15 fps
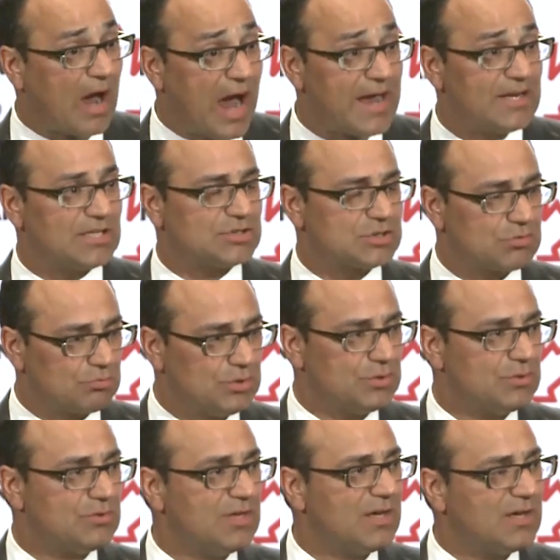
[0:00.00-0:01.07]
guide us
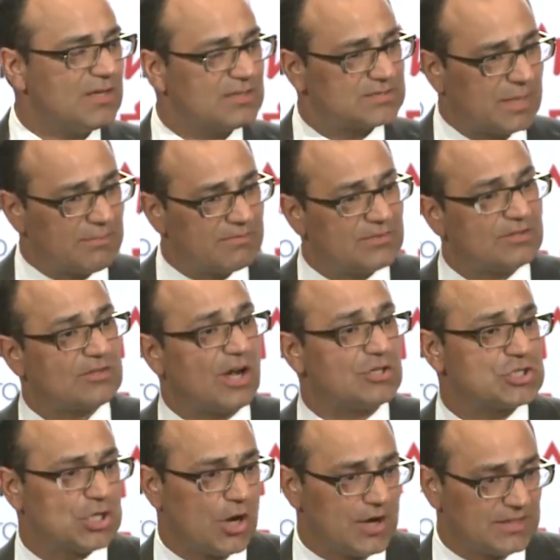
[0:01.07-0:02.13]
through some of this
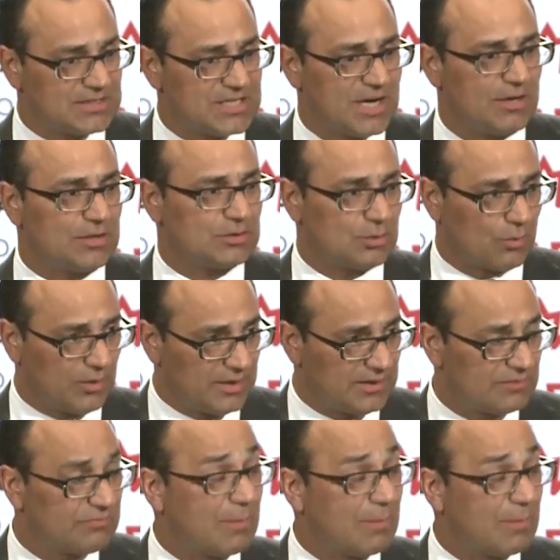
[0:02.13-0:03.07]
uncharted territory,